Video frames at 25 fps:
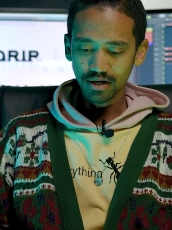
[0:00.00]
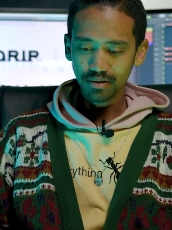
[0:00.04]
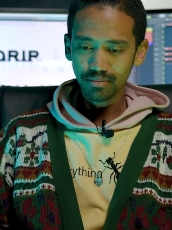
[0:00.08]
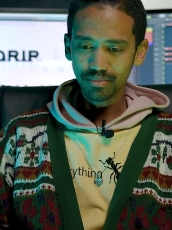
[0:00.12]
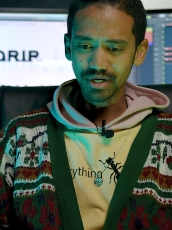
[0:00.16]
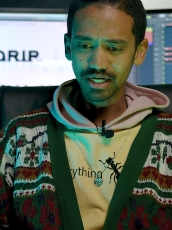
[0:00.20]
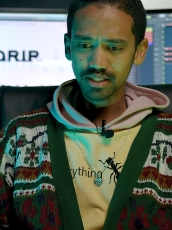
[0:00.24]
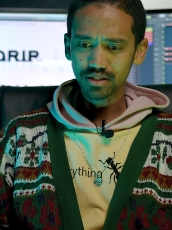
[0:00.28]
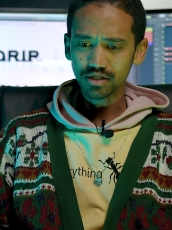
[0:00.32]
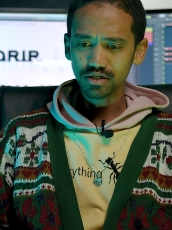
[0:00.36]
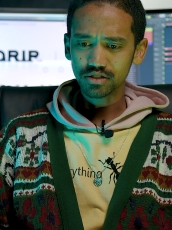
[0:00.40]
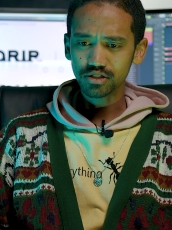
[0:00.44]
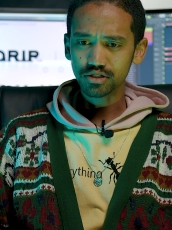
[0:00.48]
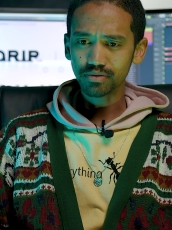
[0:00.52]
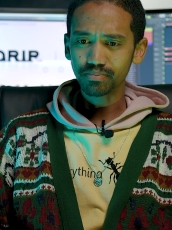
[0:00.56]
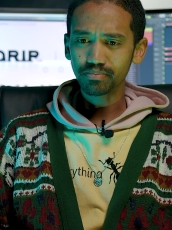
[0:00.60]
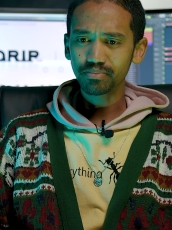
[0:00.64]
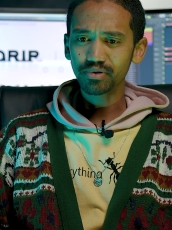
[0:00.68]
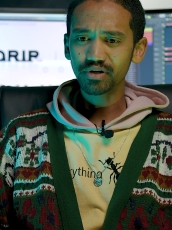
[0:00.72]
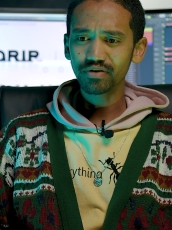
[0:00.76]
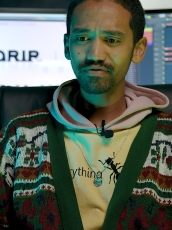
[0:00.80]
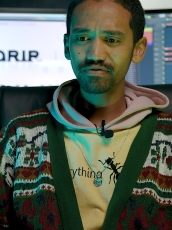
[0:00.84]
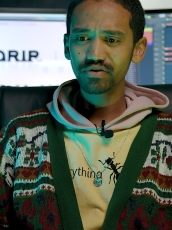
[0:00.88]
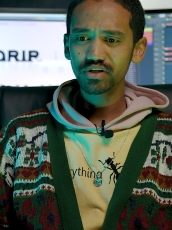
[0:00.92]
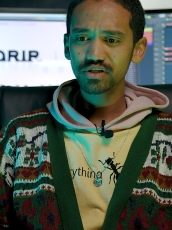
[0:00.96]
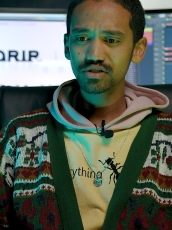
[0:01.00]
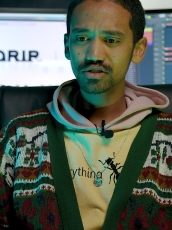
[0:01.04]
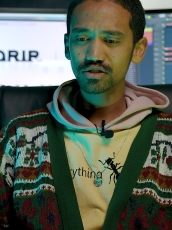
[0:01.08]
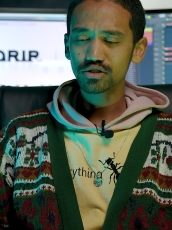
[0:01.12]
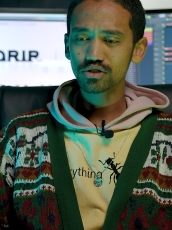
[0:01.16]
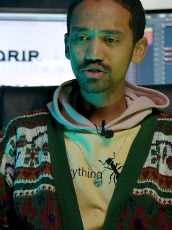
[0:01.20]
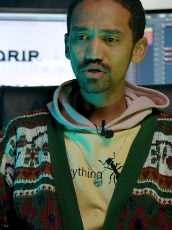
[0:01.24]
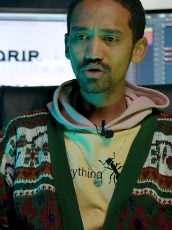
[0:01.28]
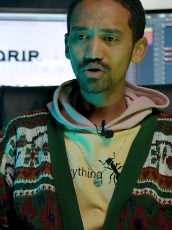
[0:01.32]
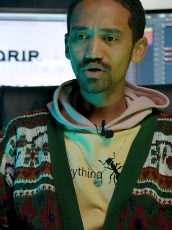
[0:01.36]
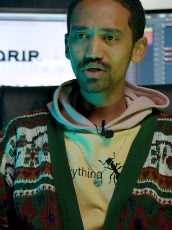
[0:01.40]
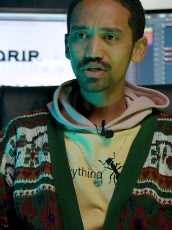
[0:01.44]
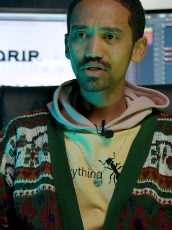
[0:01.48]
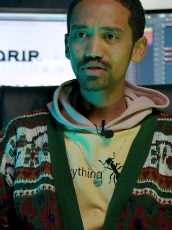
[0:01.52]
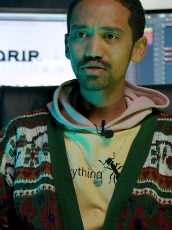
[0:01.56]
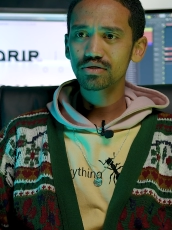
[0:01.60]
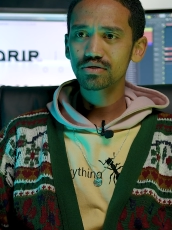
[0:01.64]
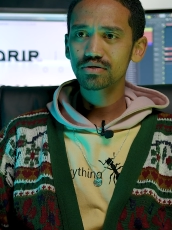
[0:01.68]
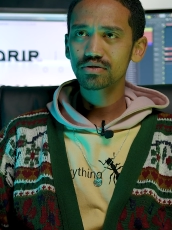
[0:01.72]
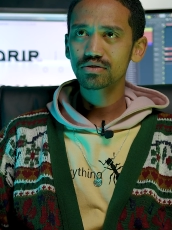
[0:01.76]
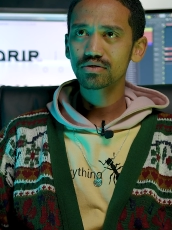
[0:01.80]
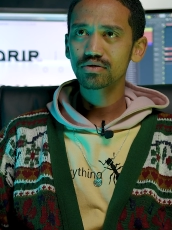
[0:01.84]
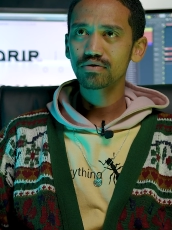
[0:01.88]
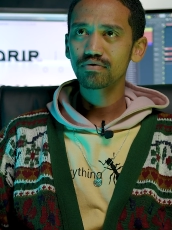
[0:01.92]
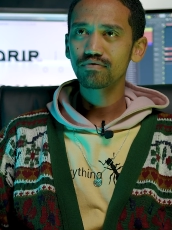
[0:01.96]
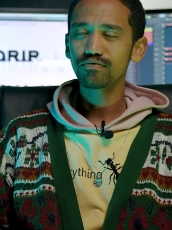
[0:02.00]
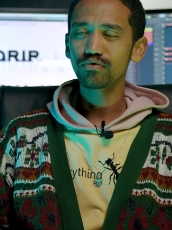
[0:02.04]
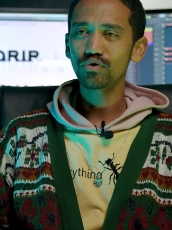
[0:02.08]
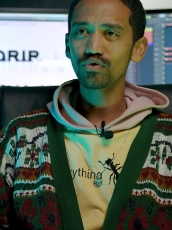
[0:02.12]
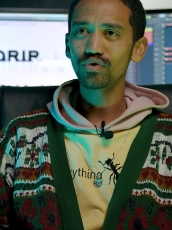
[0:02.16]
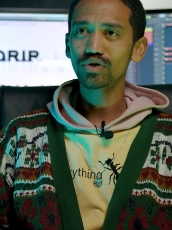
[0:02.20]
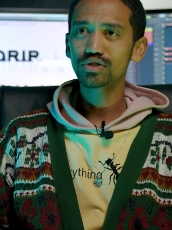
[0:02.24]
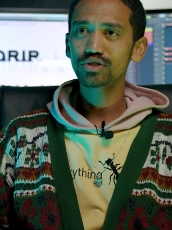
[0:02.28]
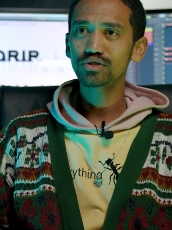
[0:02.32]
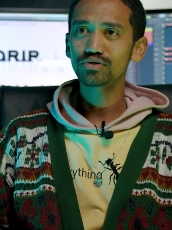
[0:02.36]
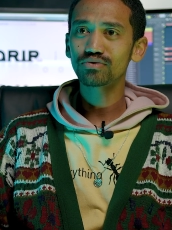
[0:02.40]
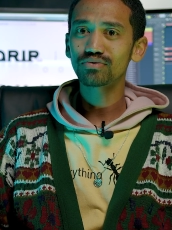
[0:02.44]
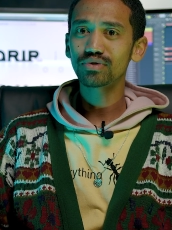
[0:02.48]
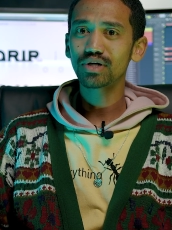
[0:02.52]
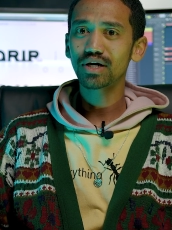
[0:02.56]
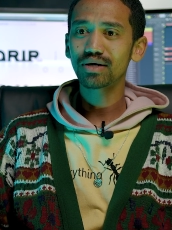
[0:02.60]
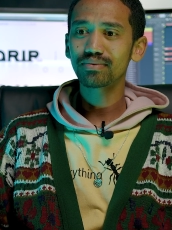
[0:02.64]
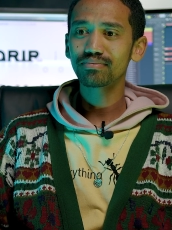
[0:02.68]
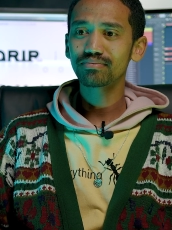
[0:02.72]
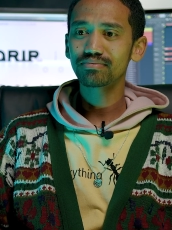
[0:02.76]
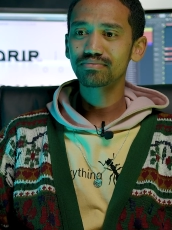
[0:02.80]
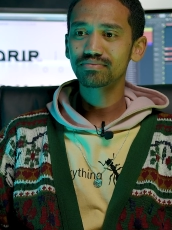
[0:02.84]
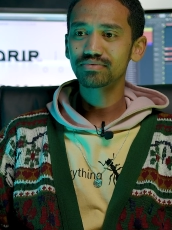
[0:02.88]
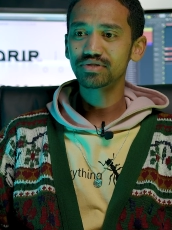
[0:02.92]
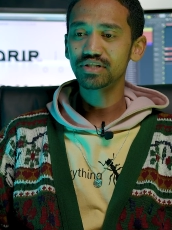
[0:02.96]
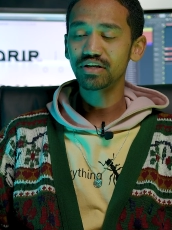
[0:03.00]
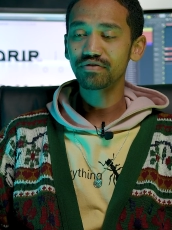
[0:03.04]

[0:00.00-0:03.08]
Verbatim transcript: But it's a privilege, it's an honor for what's to come,